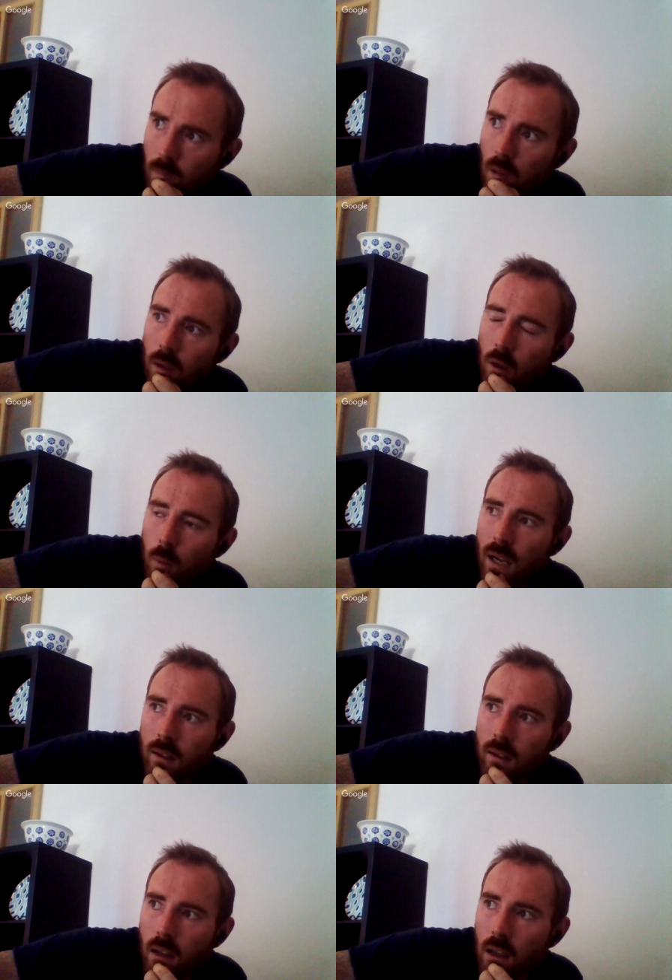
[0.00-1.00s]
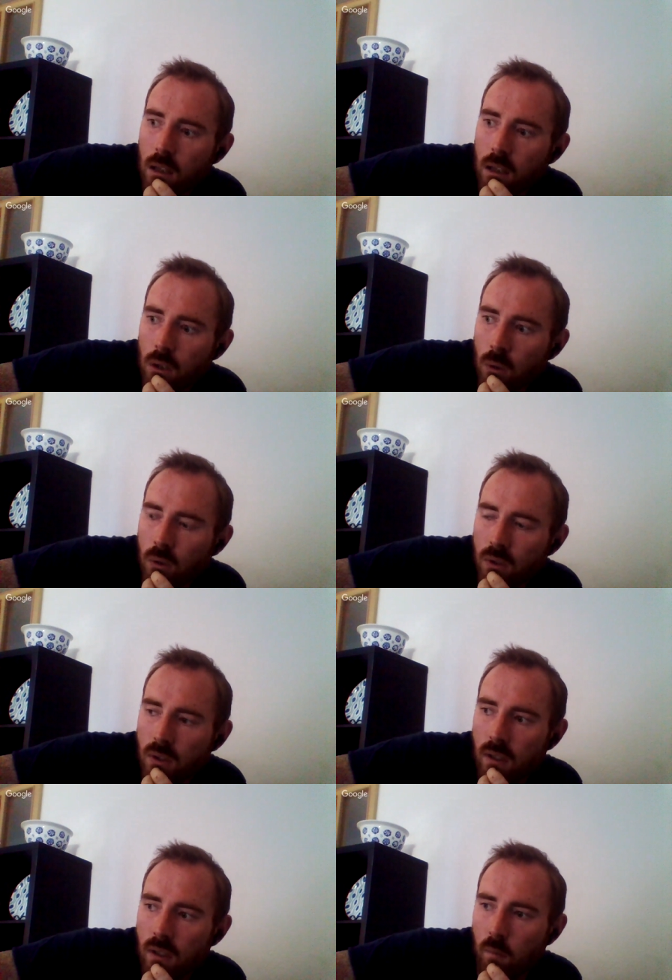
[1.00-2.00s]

you know, back in the day, you used to see the